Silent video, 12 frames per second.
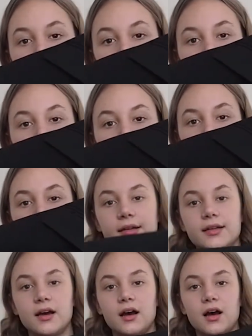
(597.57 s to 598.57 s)
and
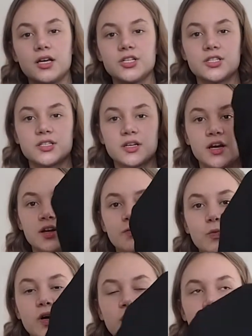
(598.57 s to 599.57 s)
I just kind
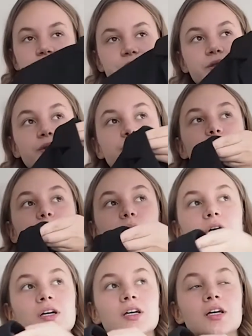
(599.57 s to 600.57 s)
of wanted to